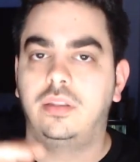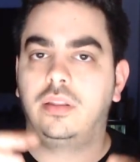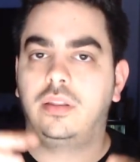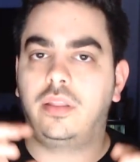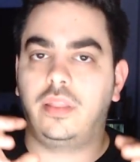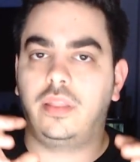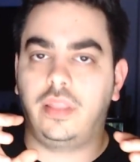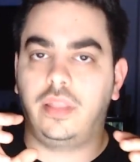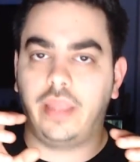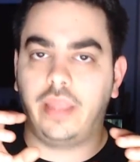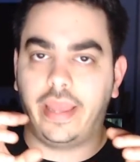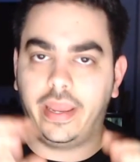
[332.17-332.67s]

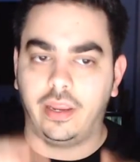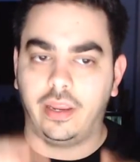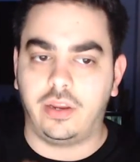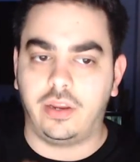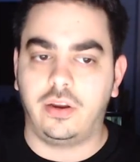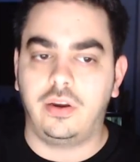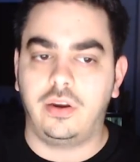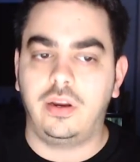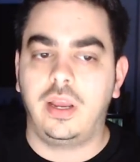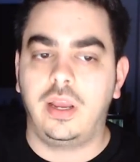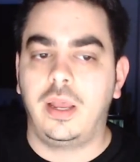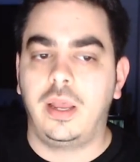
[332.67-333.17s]
the
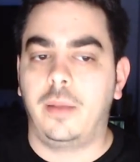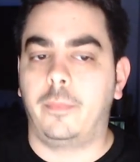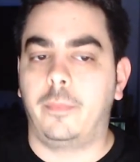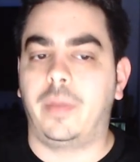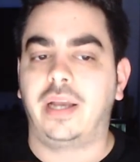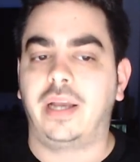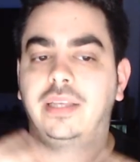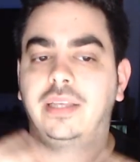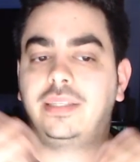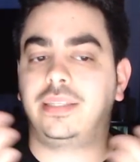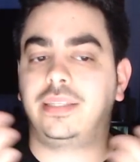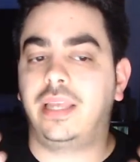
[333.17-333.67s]
anchor
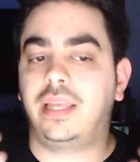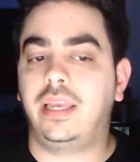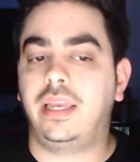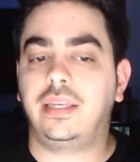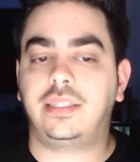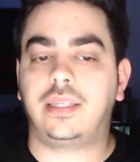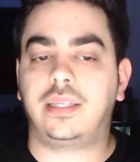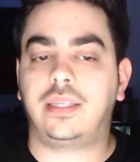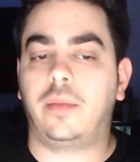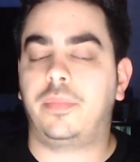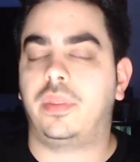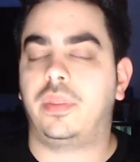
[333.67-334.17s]
by saying
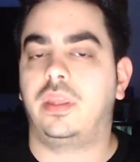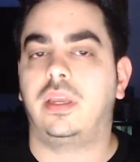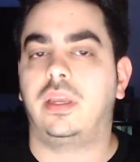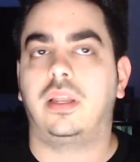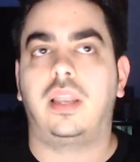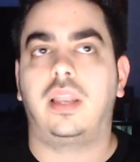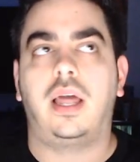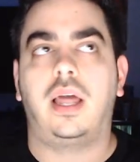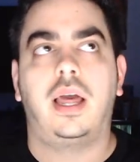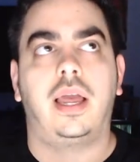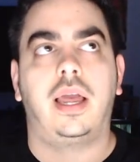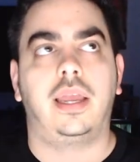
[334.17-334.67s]
something
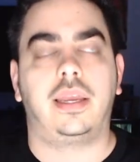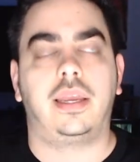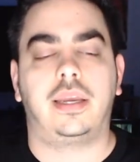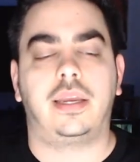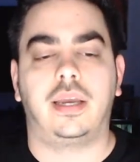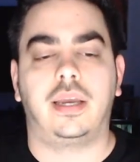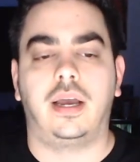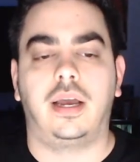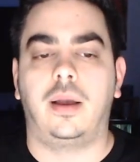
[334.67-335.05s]
like